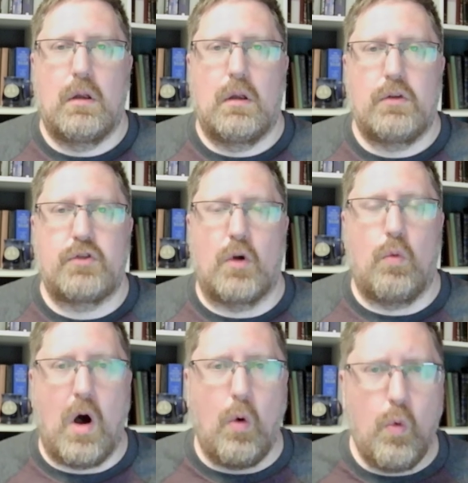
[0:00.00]
So
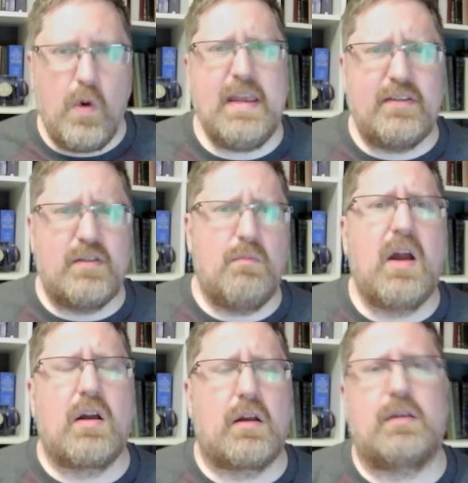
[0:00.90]
while we as
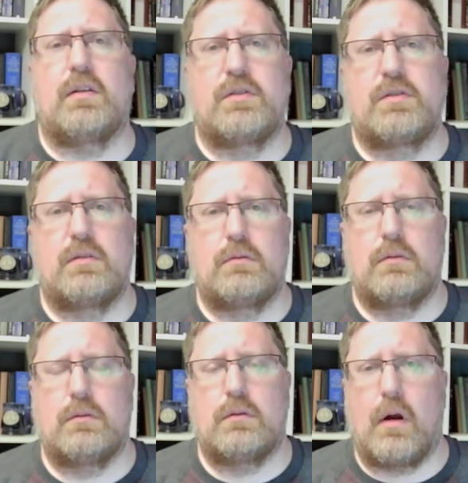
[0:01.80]
Americans
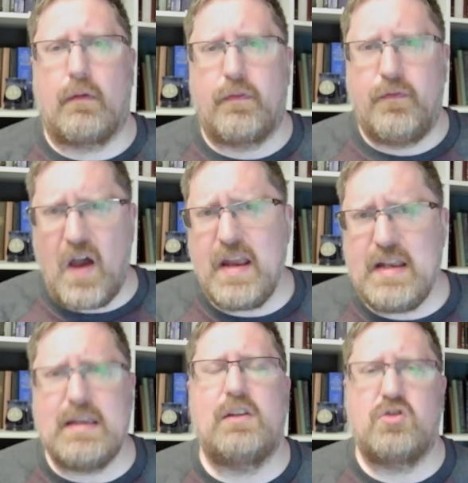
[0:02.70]
are fighting
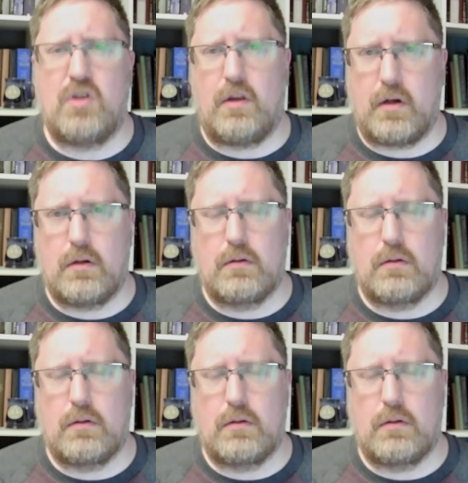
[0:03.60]
each other,